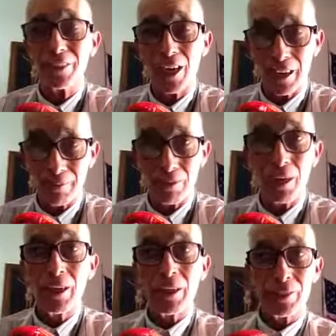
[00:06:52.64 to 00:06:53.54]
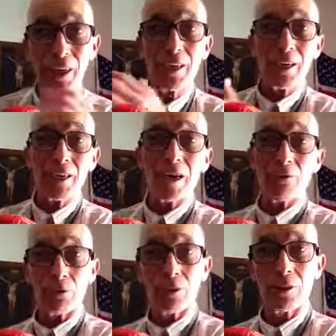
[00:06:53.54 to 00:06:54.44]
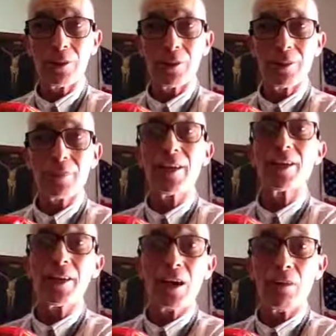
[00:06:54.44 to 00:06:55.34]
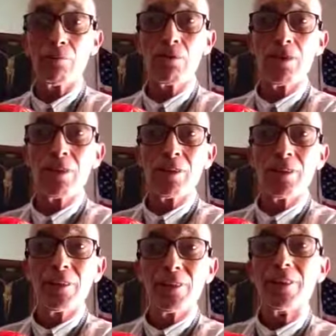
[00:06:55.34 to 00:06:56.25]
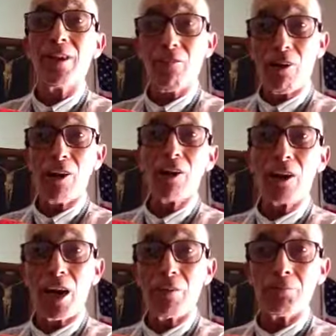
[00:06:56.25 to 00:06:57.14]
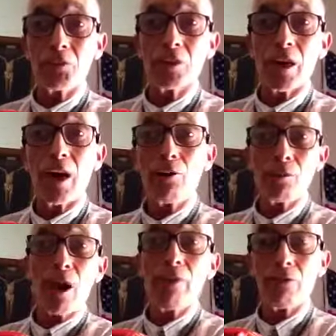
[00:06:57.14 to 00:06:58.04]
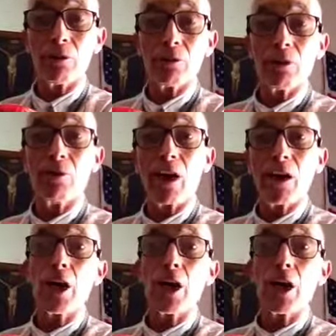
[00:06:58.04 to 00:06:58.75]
time take it out take it out the firearms are rifles or are